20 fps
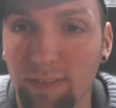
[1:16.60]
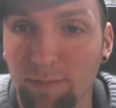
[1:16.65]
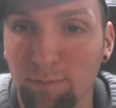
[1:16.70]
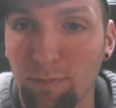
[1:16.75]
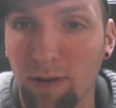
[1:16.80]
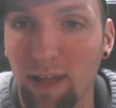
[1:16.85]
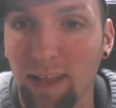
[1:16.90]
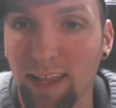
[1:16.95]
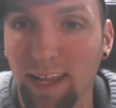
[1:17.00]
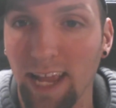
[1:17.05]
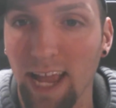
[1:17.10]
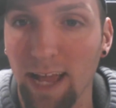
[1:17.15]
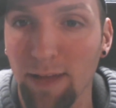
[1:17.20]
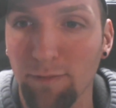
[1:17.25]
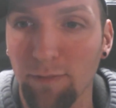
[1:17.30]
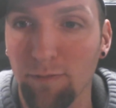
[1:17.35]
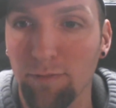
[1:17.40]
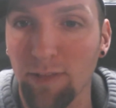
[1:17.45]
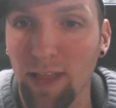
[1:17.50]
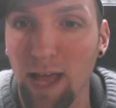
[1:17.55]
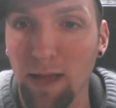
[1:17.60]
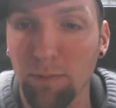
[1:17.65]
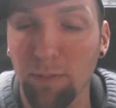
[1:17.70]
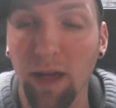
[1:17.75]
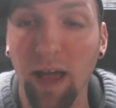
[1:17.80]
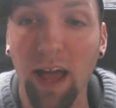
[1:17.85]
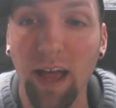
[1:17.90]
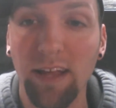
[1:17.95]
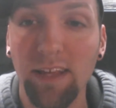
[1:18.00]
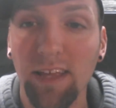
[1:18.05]
probably like half a flat
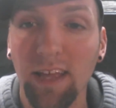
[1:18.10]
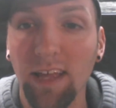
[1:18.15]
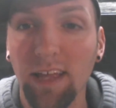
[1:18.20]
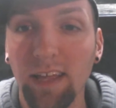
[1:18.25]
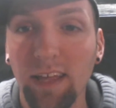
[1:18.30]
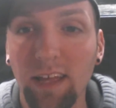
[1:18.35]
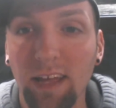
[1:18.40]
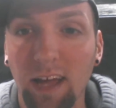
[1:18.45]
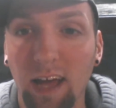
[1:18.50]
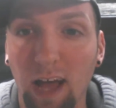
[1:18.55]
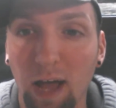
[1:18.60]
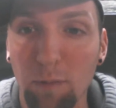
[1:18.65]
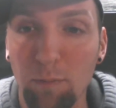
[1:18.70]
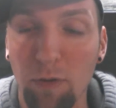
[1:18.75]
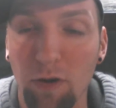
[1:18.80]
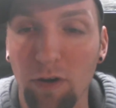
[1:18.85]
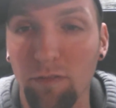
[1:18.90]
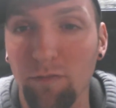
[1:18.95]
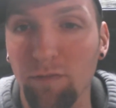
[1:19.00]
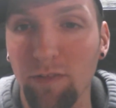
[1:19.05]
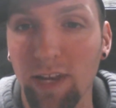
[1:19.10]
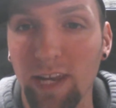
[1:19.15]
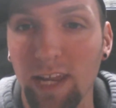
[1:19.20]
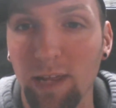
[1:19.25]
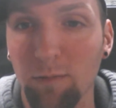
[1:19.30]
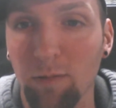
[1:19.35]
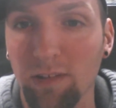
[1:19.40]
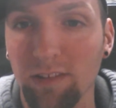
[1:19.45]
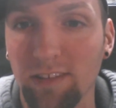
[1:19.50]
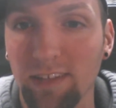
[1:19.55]
pack per
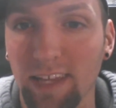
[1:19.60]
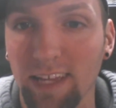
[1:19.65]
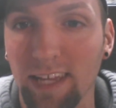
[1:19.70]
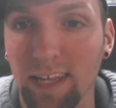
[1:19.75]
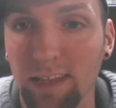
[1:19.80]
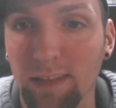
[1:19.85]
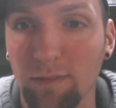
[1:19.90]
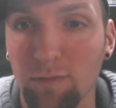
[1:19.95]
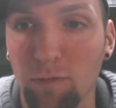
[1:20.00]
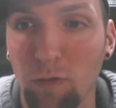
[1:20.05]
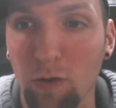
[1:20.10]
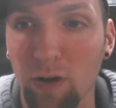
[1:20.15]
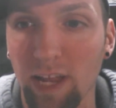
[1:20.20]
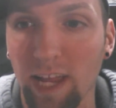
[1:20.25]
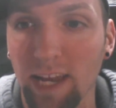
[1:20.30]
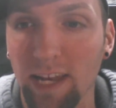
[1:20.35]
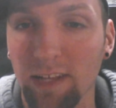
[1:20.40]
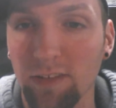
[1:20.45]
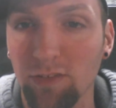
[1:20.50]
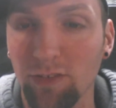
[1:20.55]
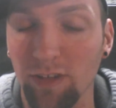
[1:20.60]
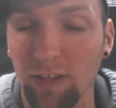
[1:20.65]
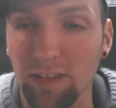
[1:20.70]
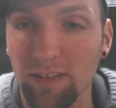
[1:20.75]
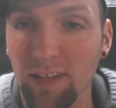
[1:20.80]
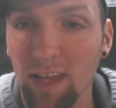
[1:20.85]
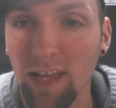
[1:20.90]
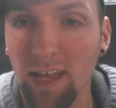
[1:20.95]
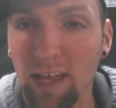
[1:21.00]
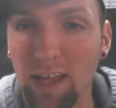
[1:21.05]
feeding once they get the 48
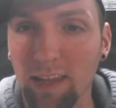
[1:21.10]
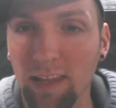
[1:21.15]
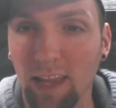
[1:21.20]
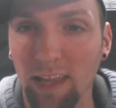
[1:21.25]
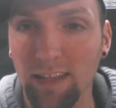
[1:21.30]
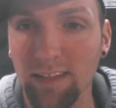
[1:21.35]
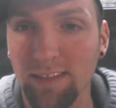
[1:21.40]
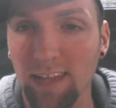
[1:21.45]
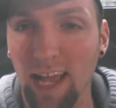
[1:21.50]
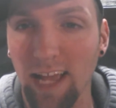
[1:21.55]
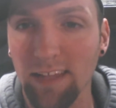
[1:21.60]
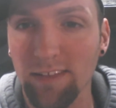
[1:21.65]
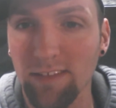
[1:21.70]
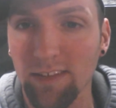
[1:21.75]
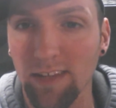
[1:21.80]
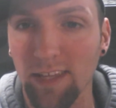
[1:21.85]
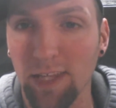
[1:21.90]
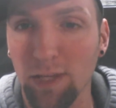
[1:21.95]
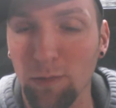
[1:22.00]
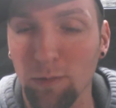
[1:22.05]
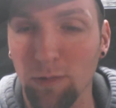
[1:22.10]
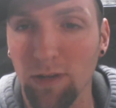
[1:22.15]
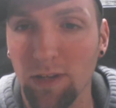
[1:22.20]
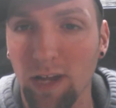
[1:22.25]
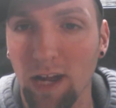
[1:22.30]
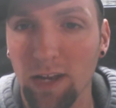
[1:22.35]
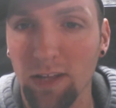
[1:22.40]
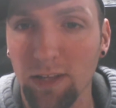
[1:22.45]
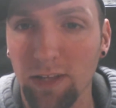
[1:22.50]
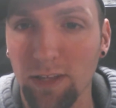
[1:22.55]
inches. These guys look cute and
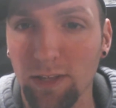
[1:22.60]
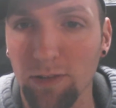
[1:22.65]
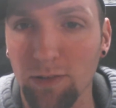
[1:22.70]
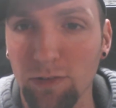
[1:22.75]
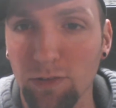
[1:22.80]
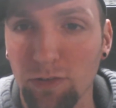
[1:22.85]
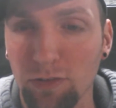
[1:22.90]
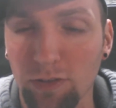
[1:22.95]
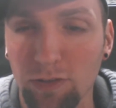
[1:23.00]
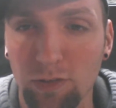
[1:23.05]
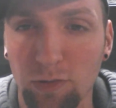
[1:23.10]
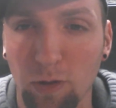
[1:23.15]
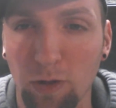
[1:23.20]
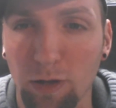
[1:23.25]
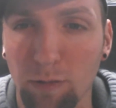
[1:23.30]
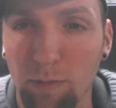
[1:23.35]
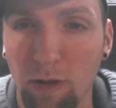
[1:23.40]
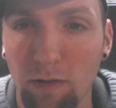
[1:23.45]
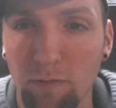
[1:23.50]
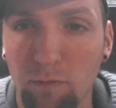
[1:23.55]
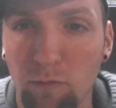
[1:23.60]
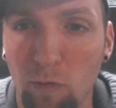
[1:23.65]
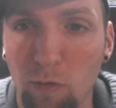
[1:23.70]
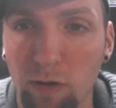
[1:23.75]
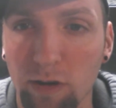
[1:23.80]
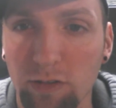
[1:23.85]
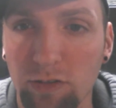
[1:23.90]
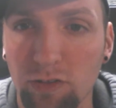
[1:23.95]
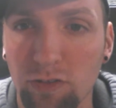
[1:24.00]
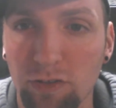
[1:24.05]
cuddly. They're usually sold about
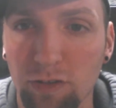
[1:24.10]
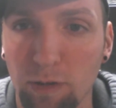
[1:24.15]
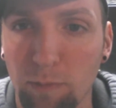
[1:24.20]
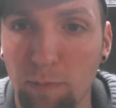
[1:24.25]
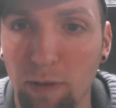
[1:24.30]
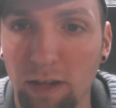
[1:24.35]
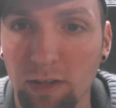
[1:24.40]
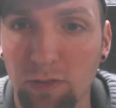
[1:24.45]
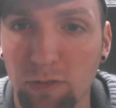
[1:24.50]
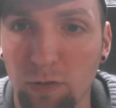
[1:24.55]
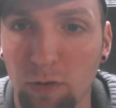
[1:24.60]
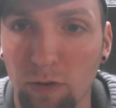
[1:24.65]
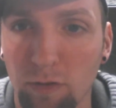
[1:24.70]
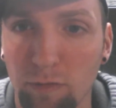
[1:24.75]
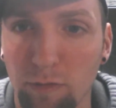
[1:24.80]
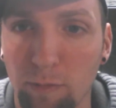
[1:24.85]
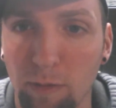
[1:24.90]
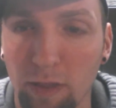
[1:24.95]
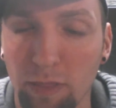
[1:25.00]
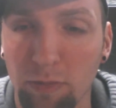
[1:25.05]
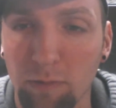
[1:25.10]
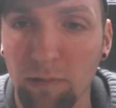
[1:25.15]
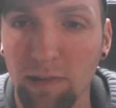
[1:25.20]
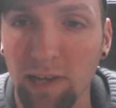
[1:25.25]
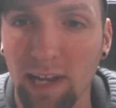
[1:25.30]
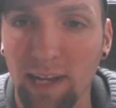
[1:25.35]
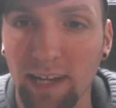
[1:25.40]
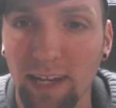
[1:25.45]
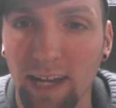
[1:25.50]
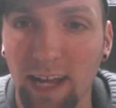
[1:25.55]
4 inches in a pet store for about
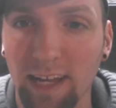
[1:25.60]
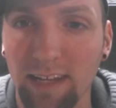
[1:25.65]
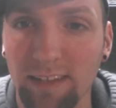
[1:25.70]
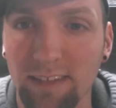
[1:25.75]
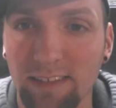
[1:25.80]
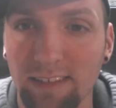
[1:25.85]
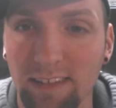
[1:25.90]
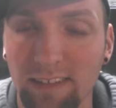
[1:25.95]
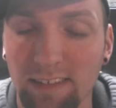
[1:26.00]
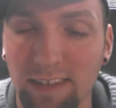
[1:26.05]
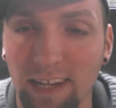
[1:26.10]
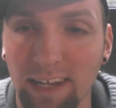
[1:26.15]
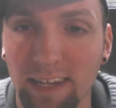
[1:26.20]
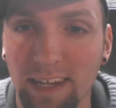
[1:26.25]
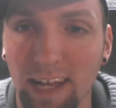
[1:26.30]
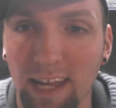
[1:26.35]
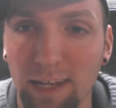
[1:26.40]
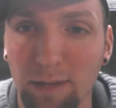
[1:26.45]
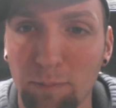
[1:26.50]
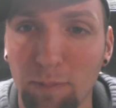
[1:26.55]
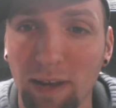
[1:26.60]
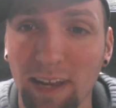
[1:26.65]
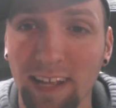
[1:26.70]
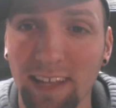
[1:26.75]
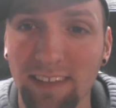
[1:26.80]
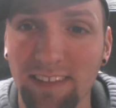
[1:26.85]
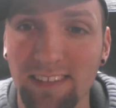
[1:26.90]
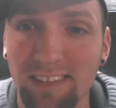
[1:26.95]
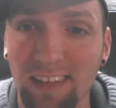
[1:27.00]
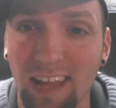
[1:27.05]
$3.99 to $6.99
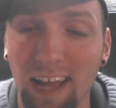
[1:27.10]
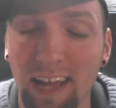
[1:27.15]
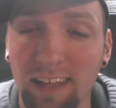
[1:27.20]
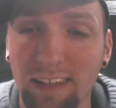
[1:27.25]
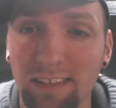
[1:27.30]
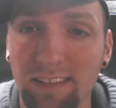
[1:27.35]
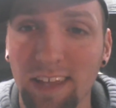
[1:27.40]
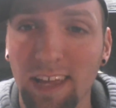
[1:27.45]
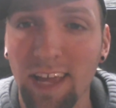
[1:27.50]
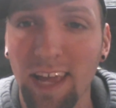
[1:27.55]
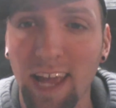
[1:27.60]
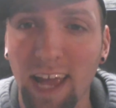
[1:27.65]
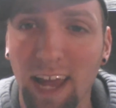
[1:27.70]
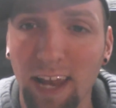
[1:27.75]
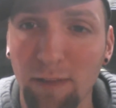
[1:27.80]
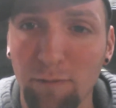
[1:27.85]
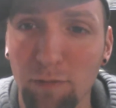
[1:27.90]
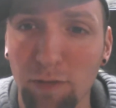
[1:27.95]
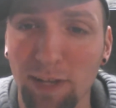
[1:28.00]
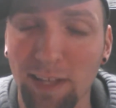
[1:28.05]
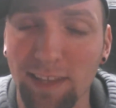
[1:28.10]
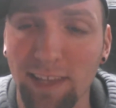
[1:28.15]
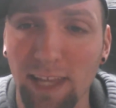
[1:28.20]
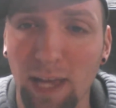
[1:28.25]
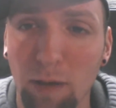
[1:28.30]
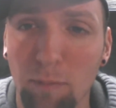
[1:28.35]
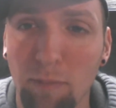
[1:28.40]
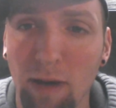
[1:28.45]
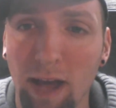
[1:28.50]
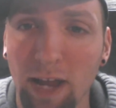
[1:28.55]
depending on the size, and if you get
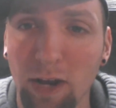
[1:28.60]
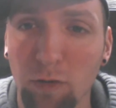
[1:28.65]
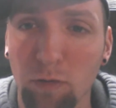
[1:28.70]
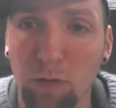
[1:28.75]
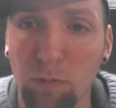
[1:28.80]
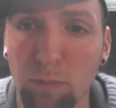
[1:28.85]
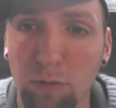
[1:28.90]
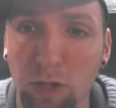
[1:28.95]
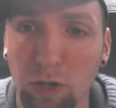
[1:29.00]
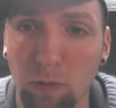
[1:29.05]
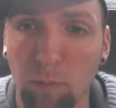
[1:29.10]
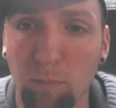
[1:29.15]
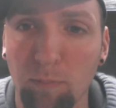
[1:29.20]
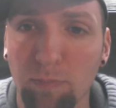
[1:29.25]
the albino or blue.